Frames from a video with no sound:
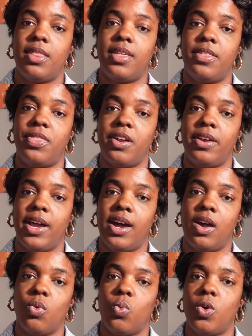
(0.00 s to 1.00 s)
that they're
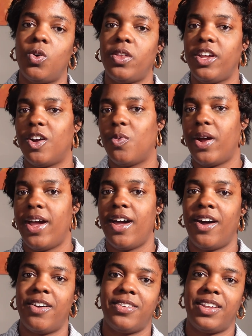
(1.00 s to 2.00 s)
not rolling
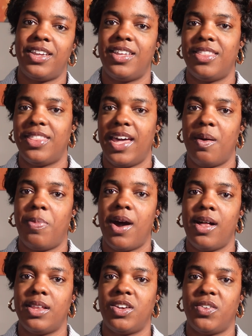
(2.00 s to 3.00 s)
around in that
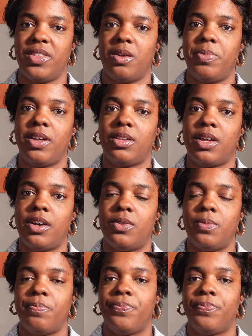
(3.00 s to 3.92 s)
pollen on their pillow.